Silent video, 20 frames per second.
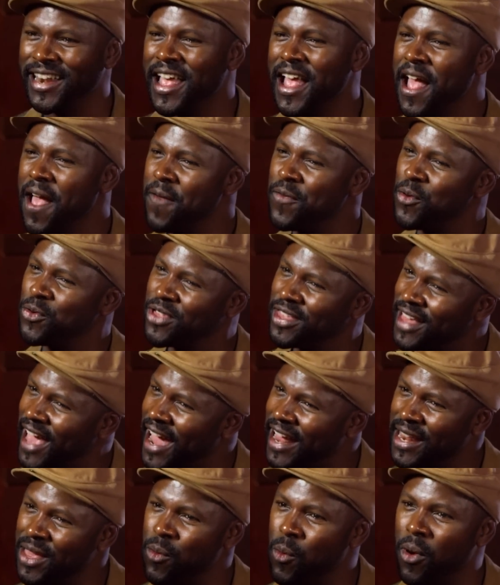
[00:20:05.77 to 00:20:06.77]
mean? If there was just
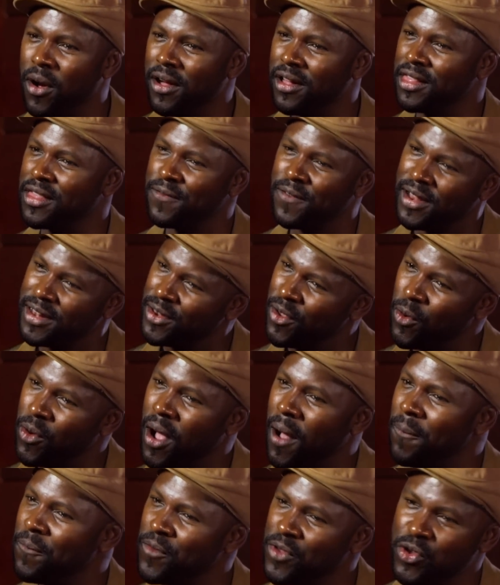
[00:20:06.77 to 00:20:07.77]
any words of,
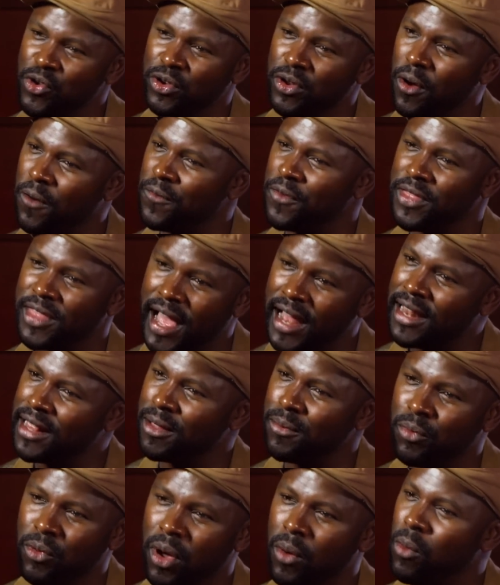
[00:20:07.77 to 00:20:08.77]
comfort you could offer that
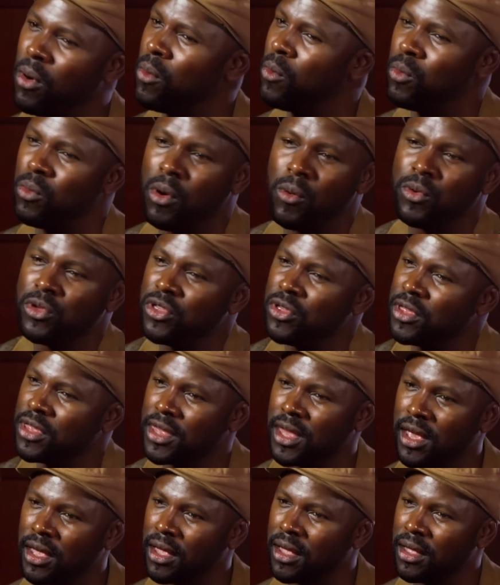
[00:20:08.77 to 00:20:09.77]
little boy, what would you
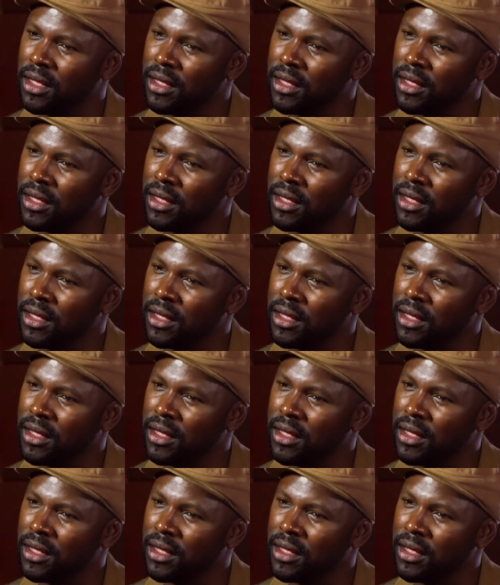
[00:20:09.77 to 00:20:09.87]
say?